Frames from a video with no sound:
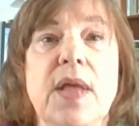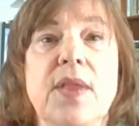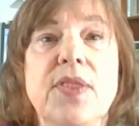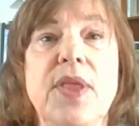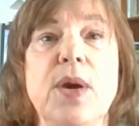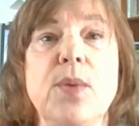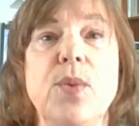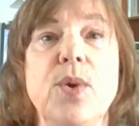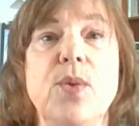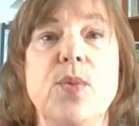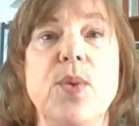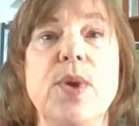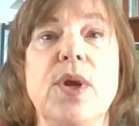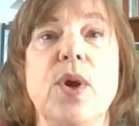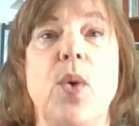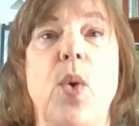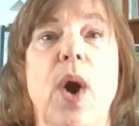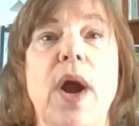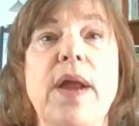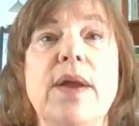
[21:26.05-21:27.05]
that would
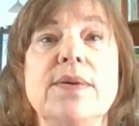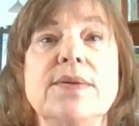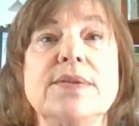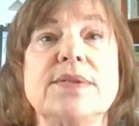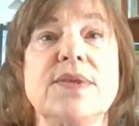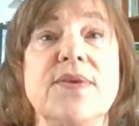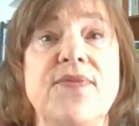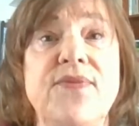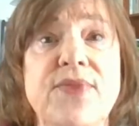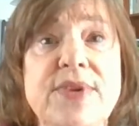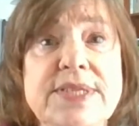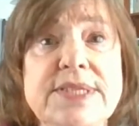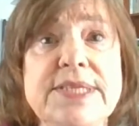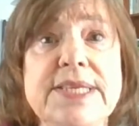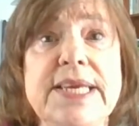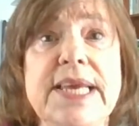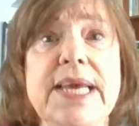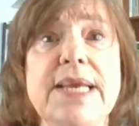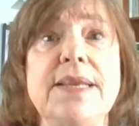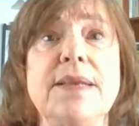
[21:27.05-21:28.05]
require
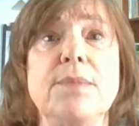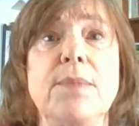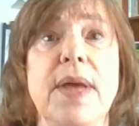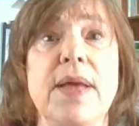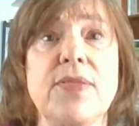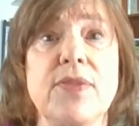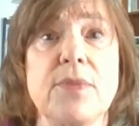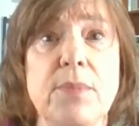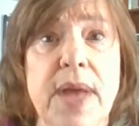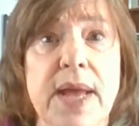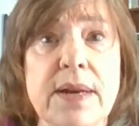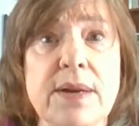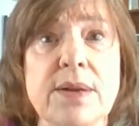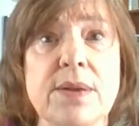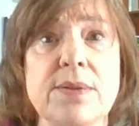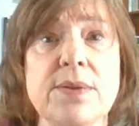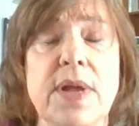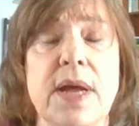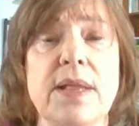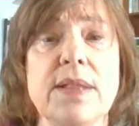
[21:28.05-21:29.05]
sophisticated
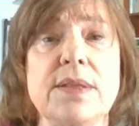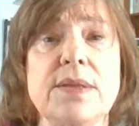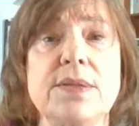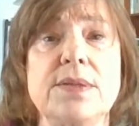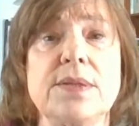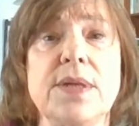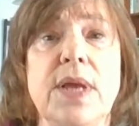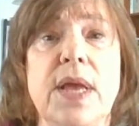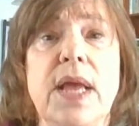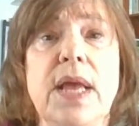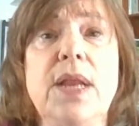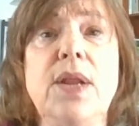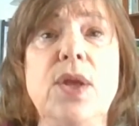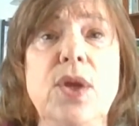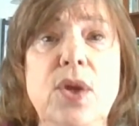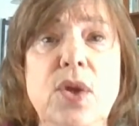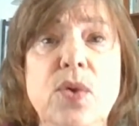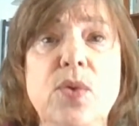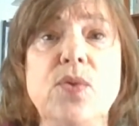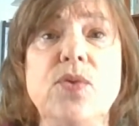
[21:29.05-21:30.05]
mathematical knowledge and a
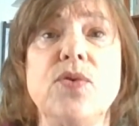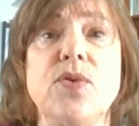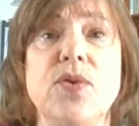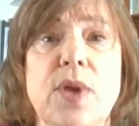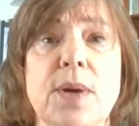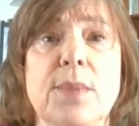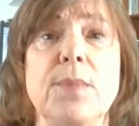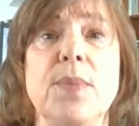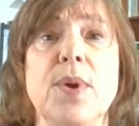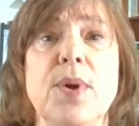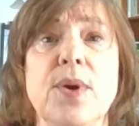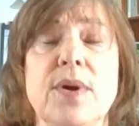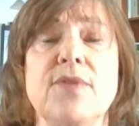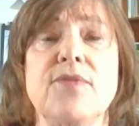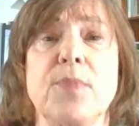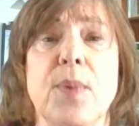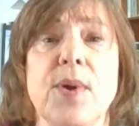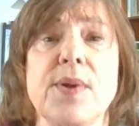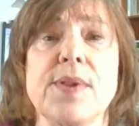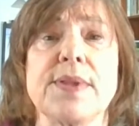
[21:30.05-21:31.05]
huge number of
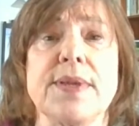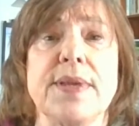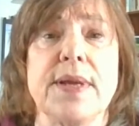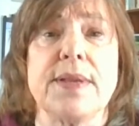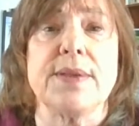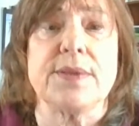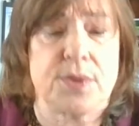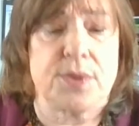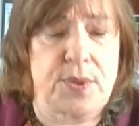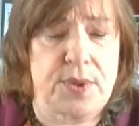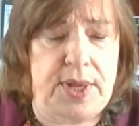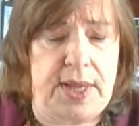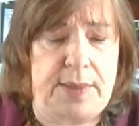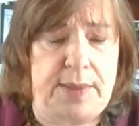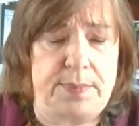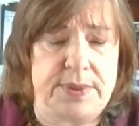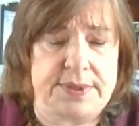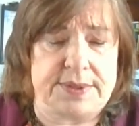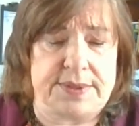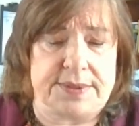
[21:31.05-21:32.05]
personnel to
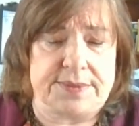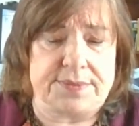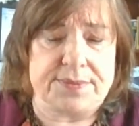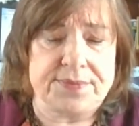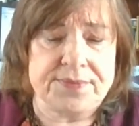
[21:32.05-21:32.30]
accomplish it.